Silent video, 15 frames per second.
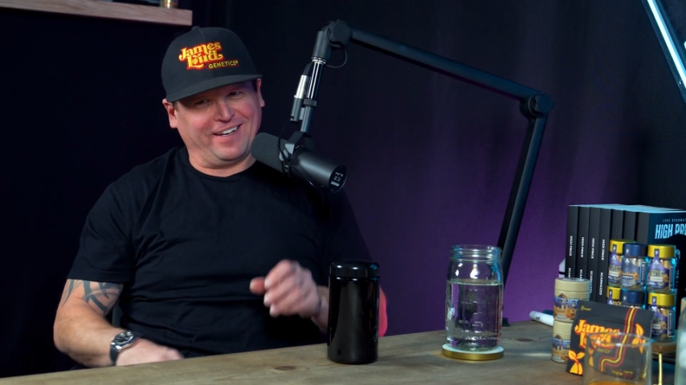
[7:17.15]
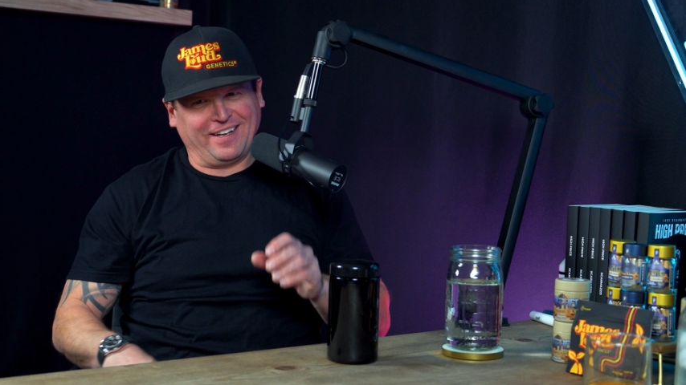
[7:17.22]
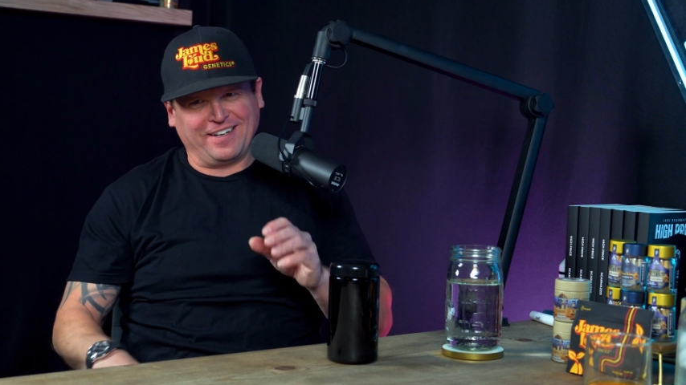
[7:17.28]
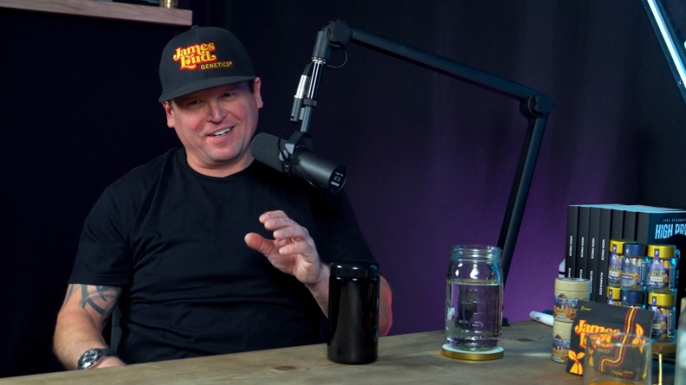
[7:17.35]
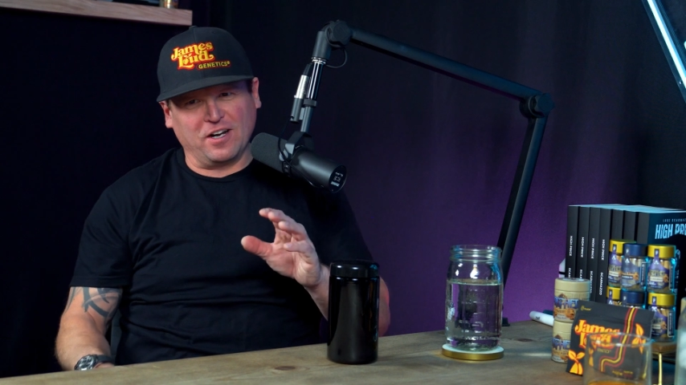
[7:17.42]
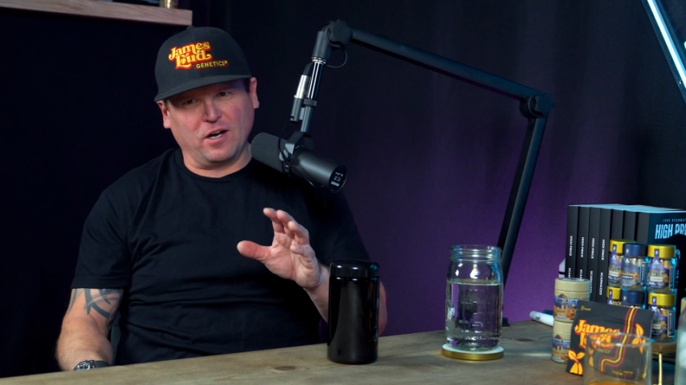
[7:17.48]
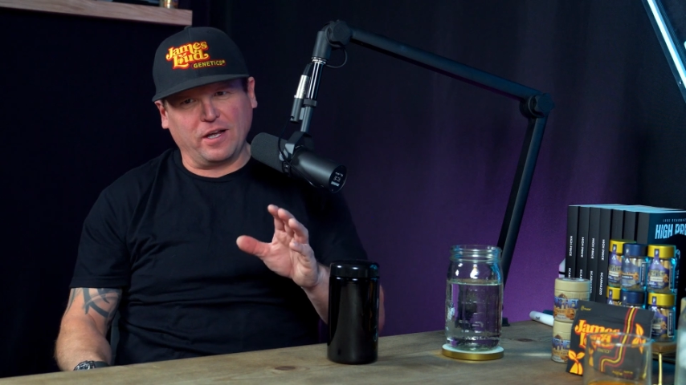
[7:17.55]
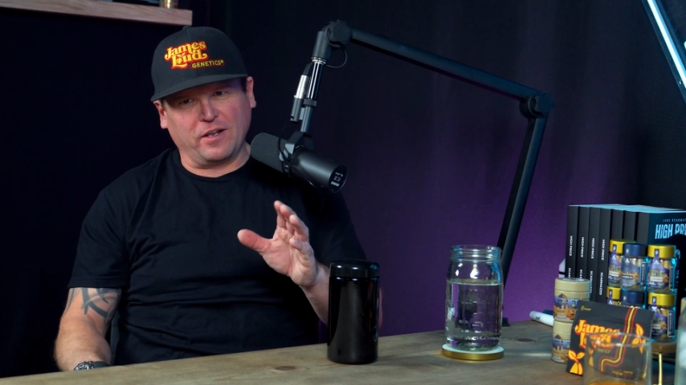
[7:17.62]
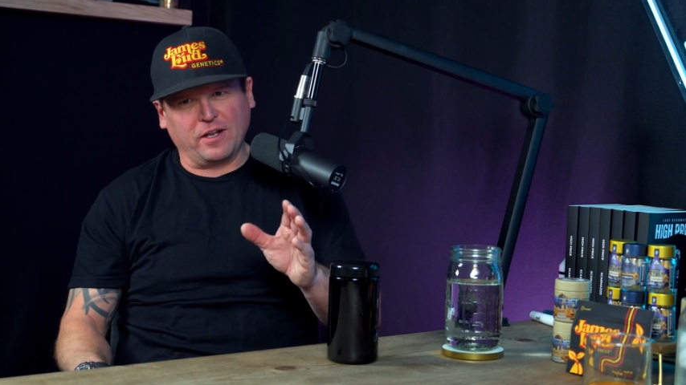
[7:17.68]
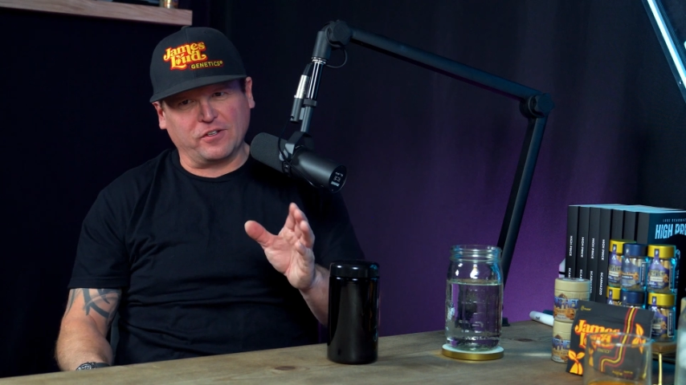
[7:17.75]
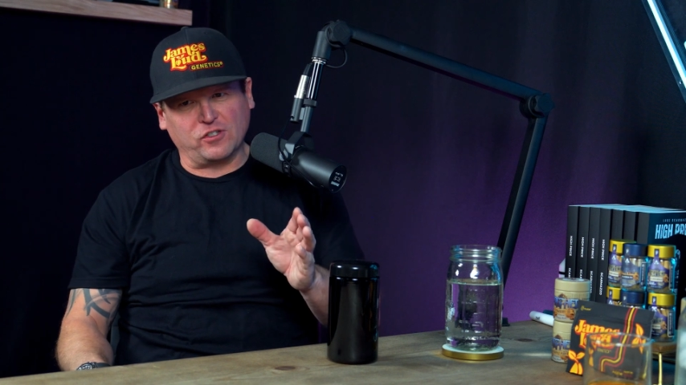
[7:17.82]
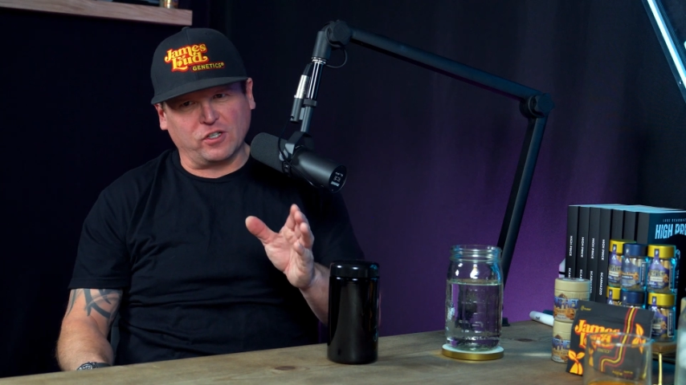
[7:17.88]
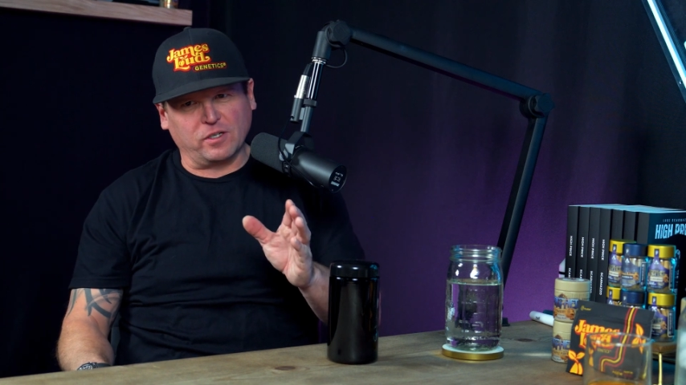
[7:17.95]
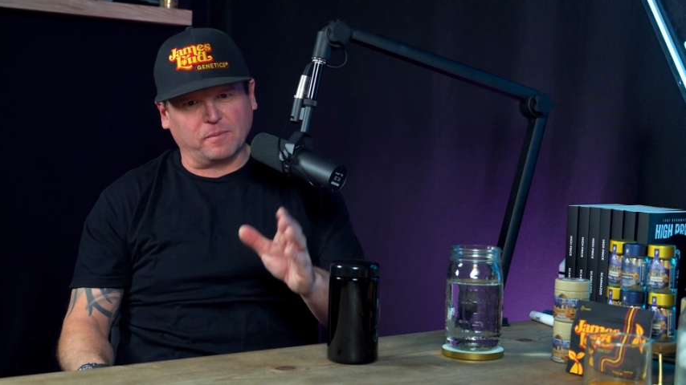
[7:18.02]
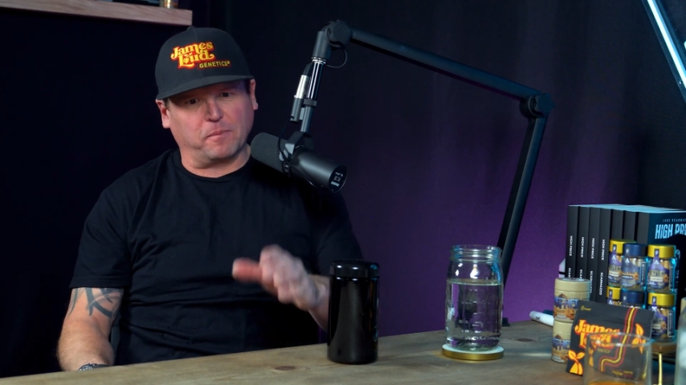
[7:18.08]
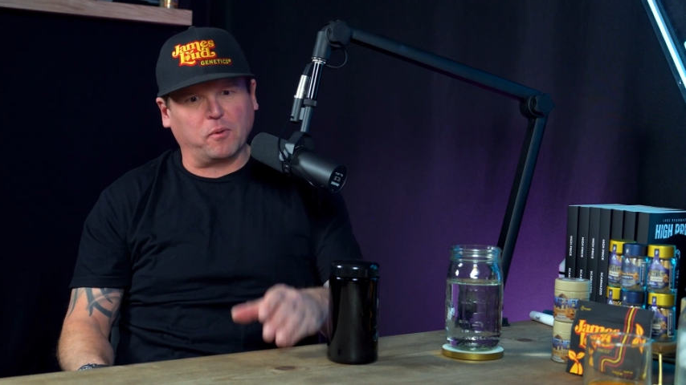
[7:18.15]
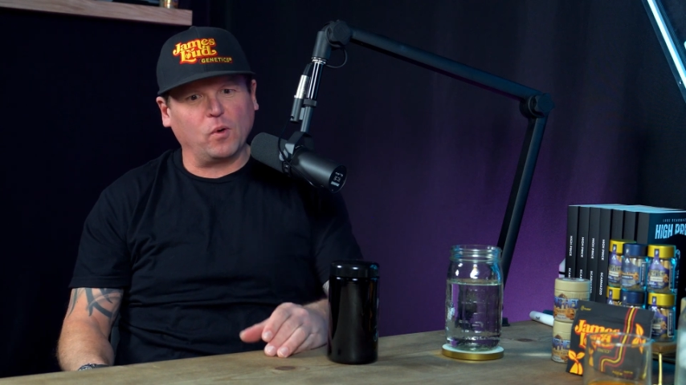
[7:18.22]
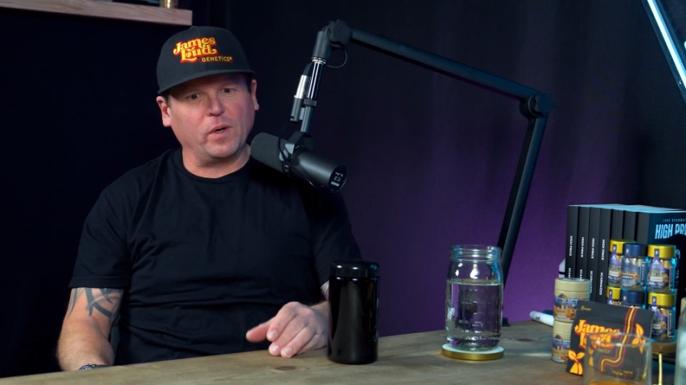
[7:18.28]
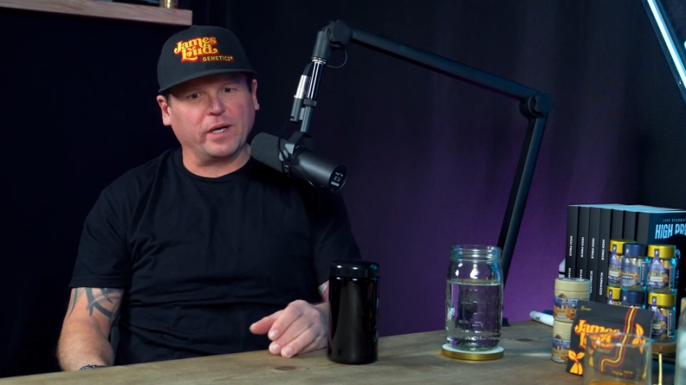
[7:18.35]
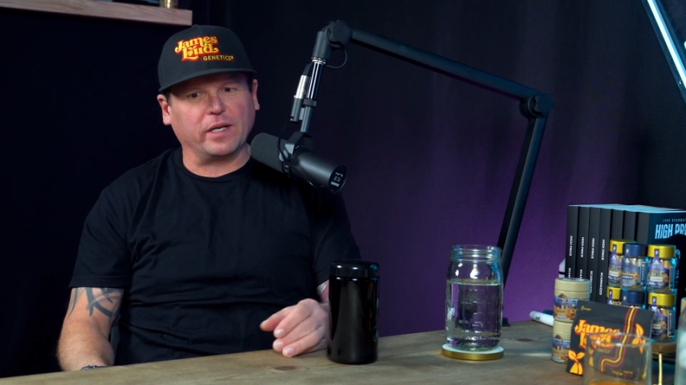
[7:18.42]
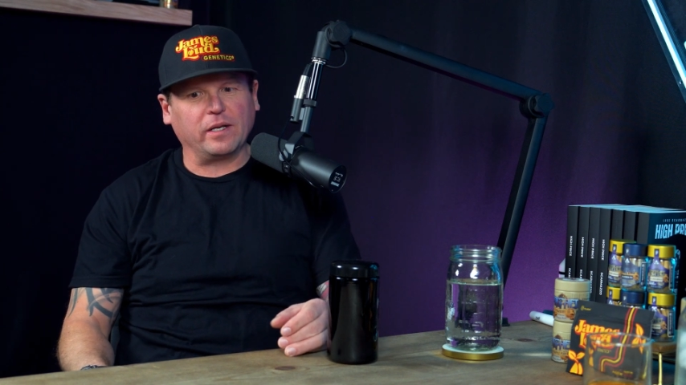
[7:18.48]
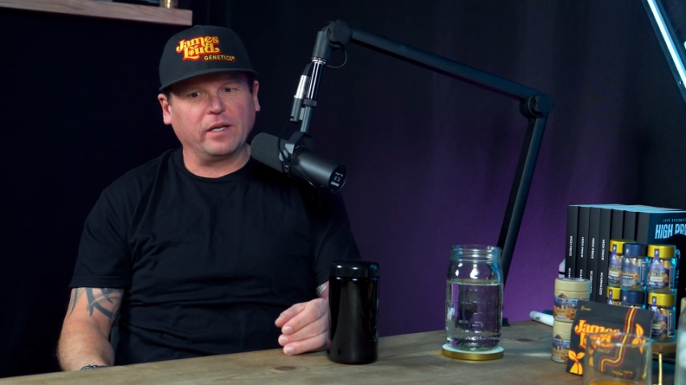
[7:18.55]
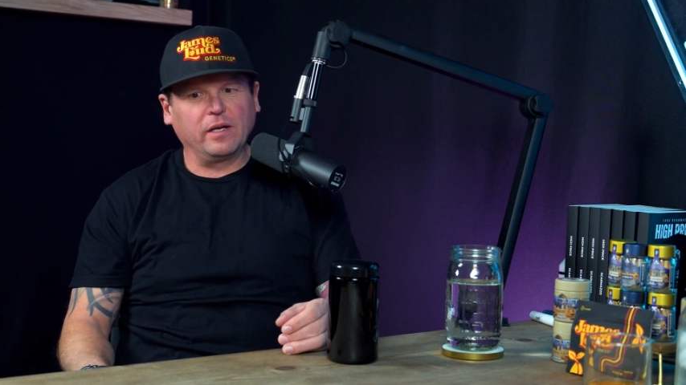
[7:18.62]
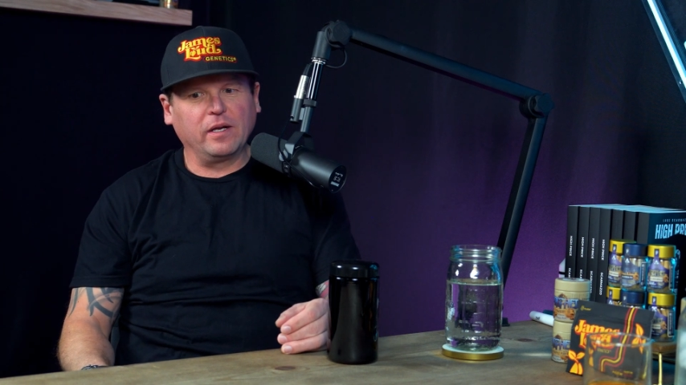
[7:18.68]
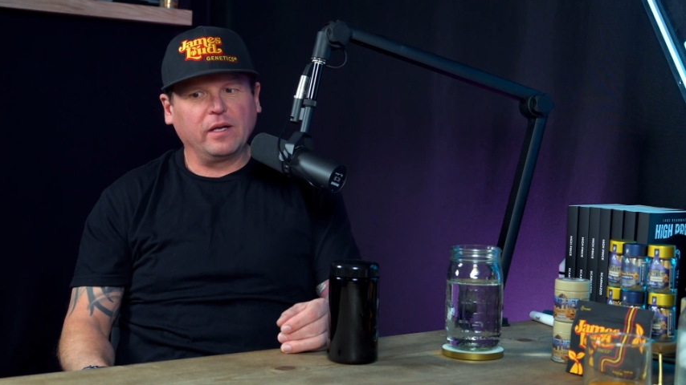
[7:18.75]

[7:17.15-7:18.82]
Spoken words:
At a certain point,